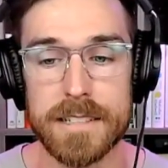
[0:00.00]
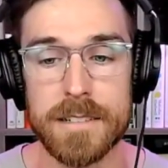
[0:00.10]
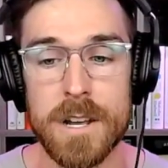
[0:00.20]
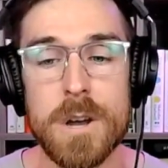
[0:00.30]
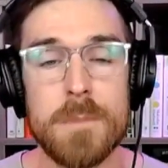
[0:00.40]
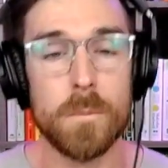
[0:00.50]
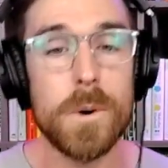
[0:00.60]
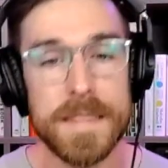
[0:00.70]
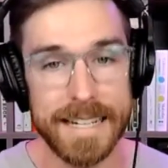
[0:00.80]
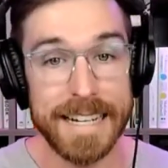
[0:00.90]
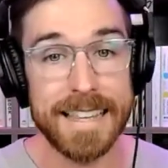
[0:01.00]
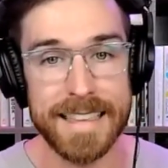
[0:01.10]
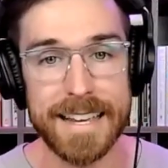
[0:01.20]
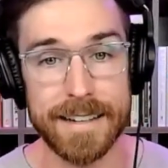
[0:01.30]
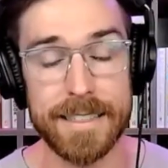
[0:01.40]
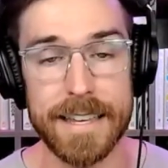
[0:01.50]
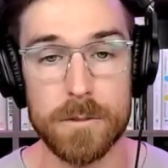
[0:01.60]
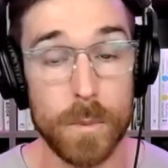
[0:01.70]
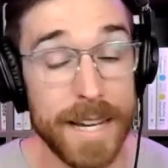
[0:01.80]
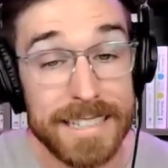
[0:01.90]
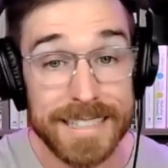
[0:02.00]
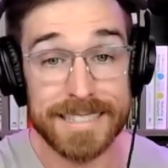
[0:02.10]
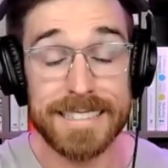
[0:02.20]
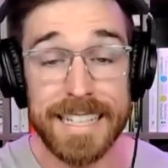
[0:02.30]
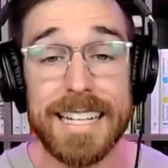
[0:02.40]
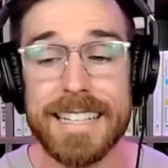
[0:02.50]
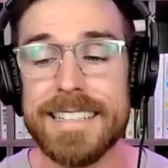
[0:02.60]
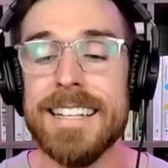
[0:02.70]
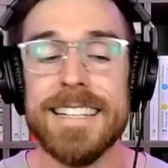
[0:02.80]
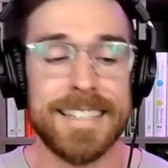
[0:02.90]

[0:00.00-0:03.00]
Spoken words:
And more than anything, I think we just need